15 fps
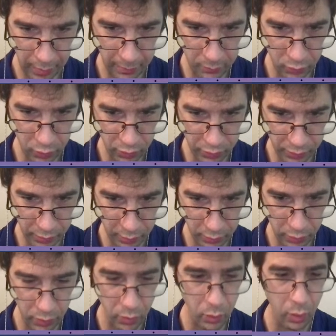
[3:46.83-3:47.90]
I'm just going to
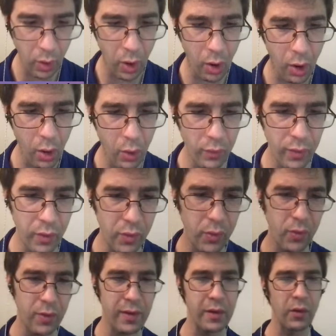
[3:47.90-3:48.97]
do all the
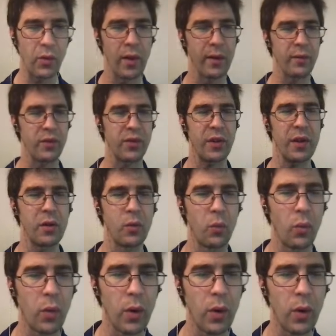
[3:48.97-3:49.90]
C clefs in